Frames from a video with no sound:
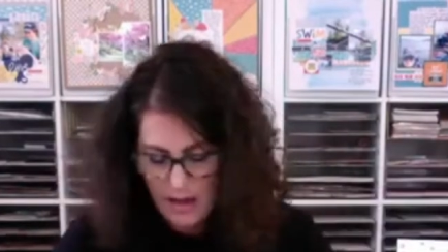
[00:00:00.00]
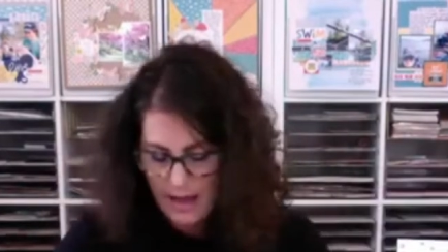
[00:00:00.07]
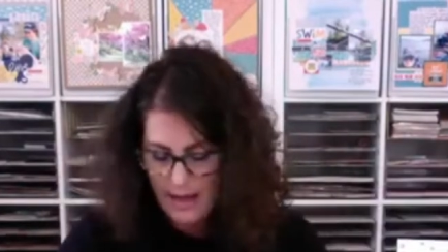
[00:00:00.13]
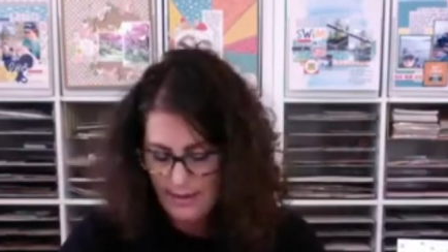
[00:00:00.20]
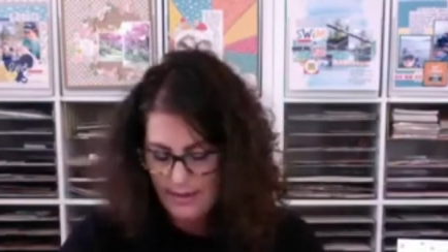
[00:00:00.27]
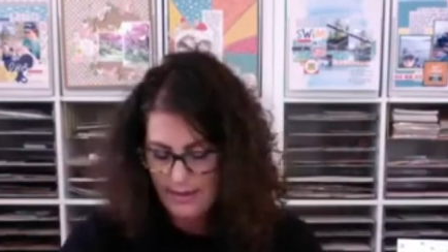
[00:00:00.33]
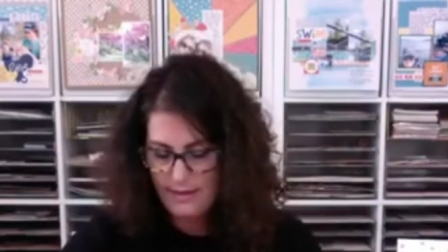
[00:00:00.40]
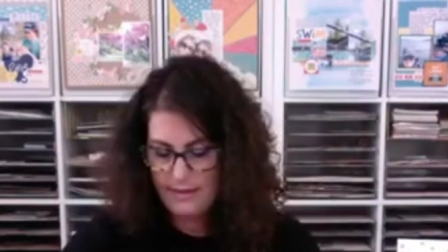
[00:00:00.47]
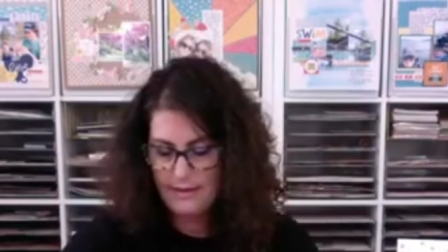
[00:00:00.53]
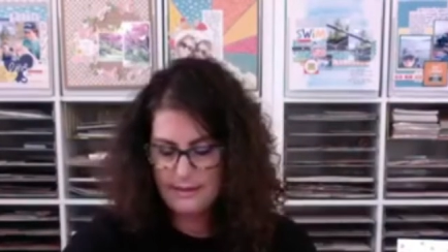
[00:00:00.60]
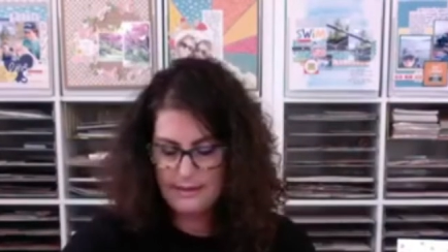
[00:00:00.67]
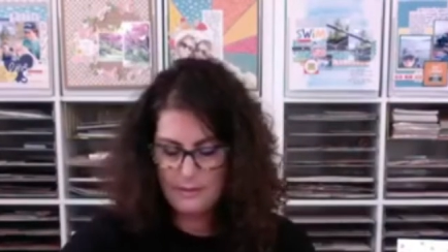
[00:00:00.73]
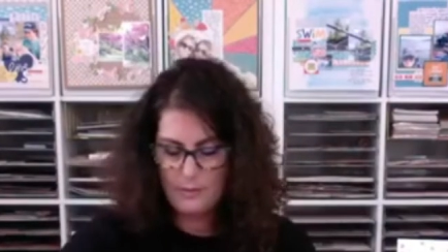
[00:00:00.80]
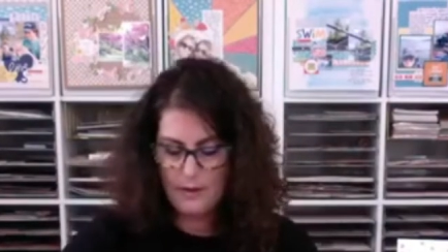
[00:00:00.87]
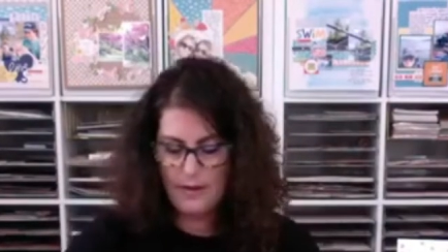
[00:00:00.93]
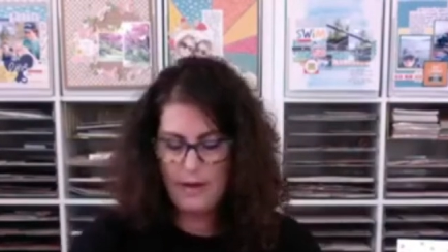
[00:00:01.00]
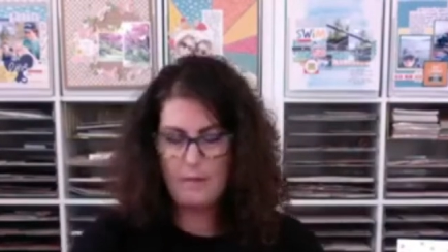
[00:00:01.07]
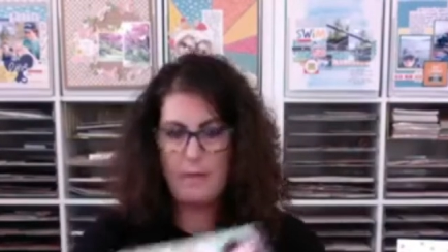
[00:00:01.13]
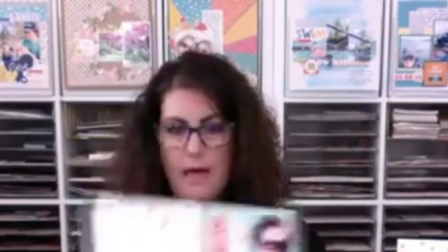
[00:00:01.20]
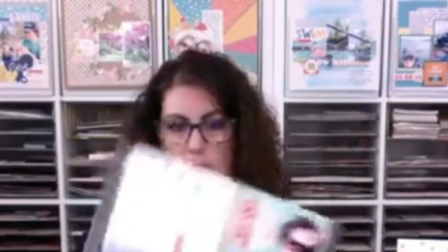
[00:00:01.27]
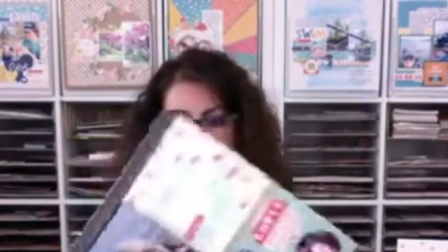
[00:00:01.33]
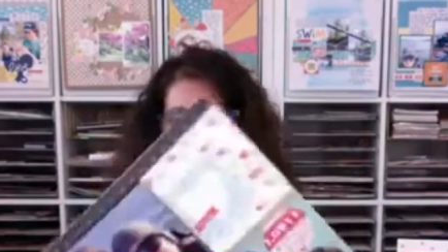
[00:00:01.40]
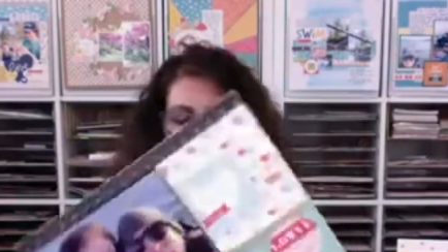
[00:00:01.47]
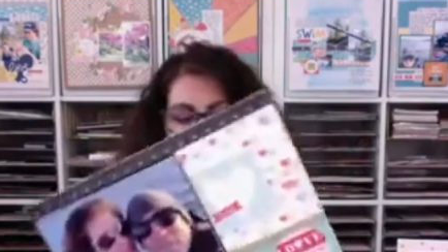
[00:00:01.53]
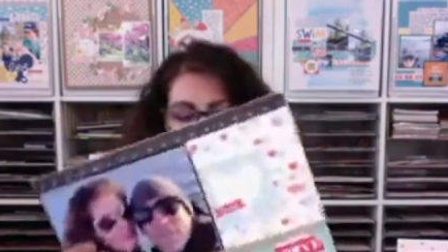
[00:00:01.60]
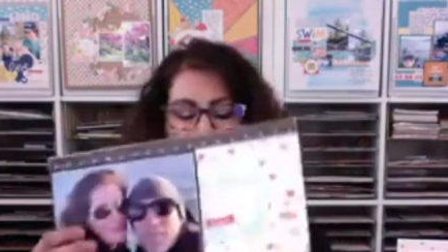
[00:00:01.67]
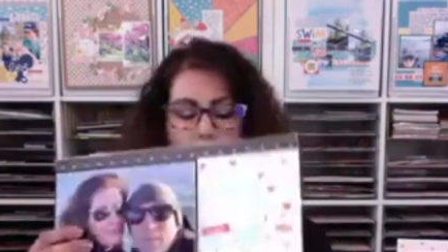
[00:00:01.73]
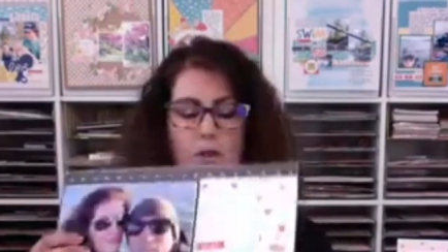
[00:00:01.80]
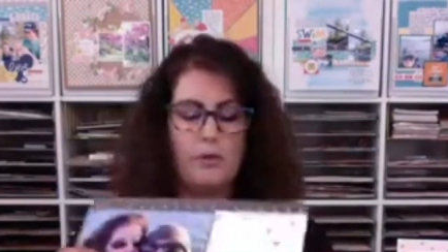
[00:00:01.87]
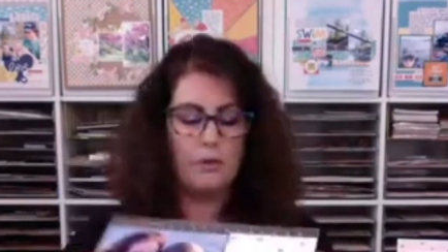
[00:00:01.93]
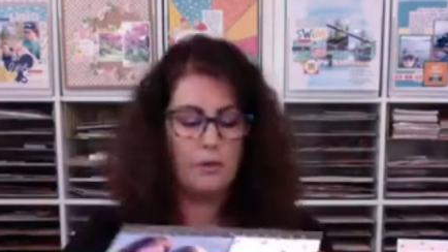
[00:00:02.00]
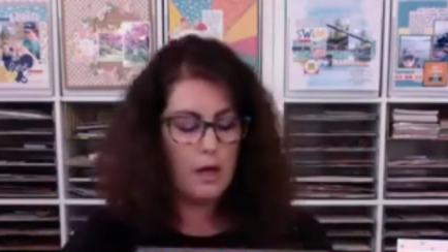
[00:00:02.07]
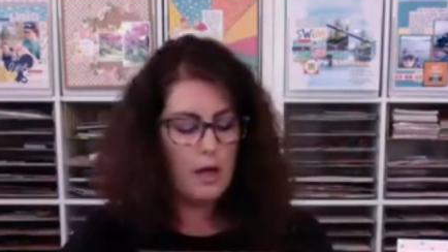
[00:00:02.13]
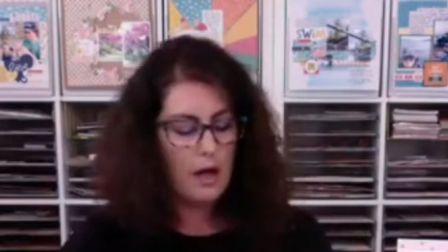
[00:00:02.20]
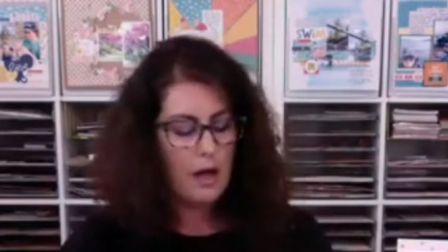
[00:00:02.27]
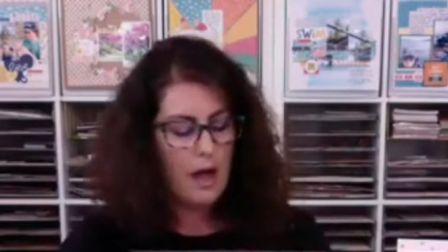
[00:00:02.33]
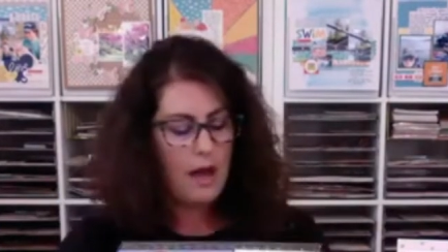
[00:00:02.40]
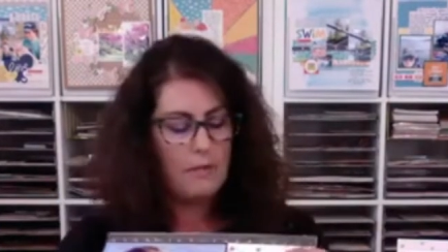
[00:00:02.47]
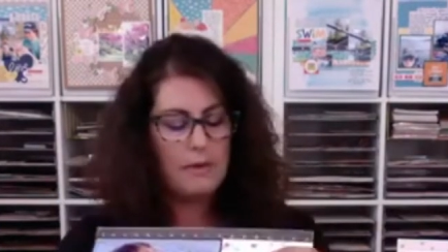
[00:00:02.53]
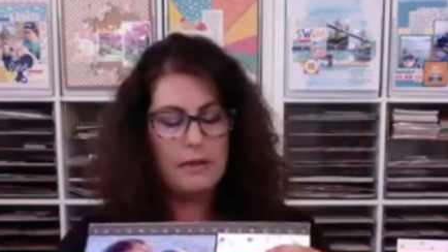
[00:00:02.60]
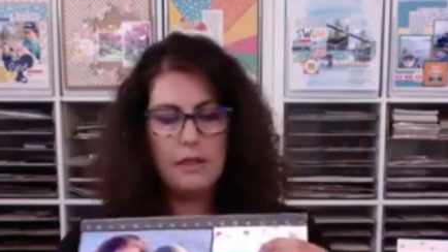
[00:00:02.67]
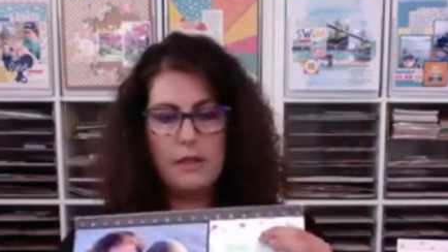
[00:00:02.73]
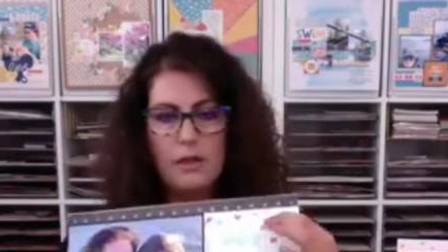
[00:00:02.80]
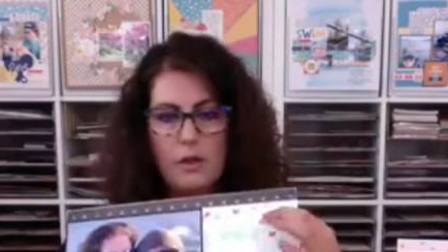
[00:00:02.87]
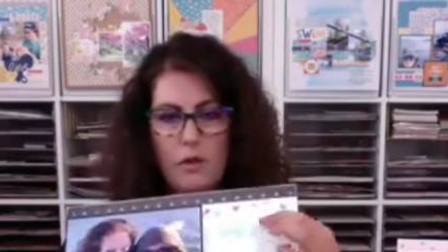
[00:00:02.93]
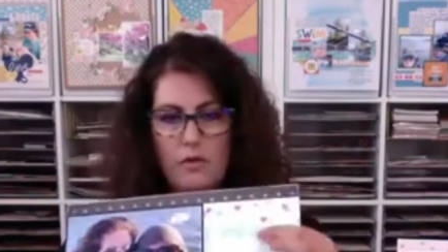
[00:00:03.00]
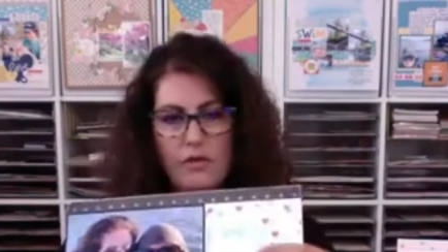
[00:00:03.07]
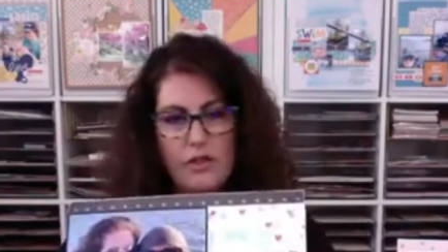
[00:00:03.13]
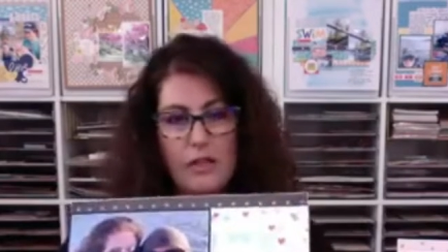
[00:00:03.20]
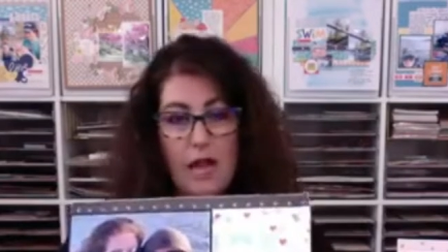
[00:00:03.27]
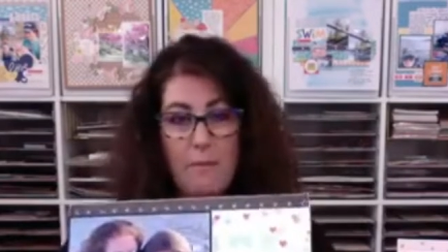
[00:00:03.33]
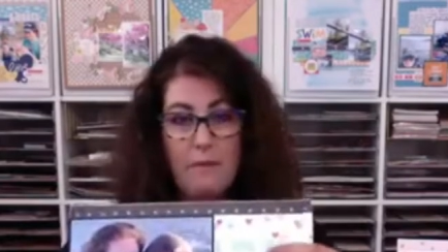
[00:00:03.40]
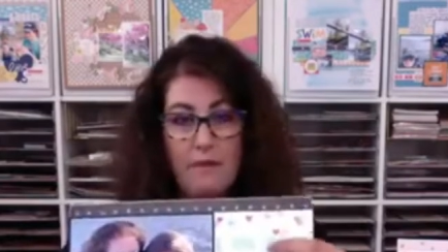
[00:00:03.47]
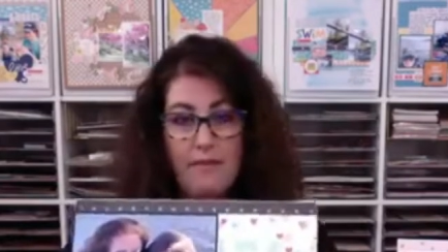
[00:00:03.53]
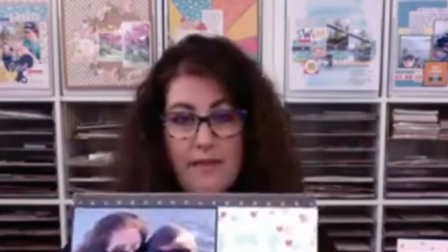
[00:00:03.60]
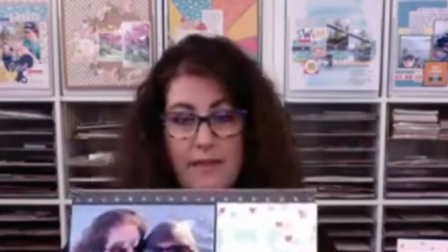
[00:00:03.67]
And then this one I'm actually going to do a little over top of